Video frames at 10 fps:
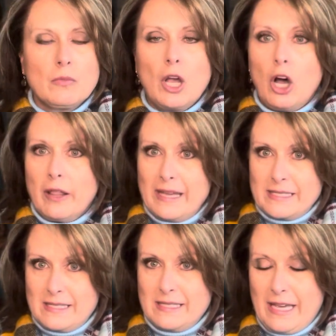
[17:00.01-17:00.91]
all that to
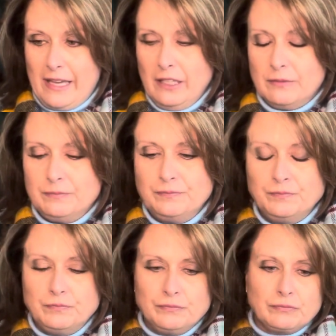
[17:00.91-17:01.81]
say,
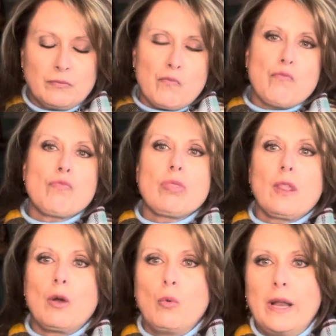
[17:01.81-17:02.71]

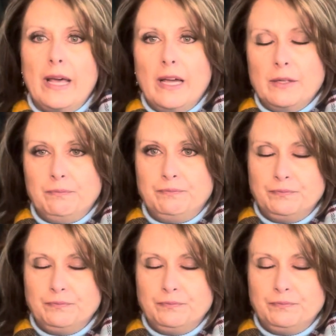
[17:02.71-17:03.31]
went on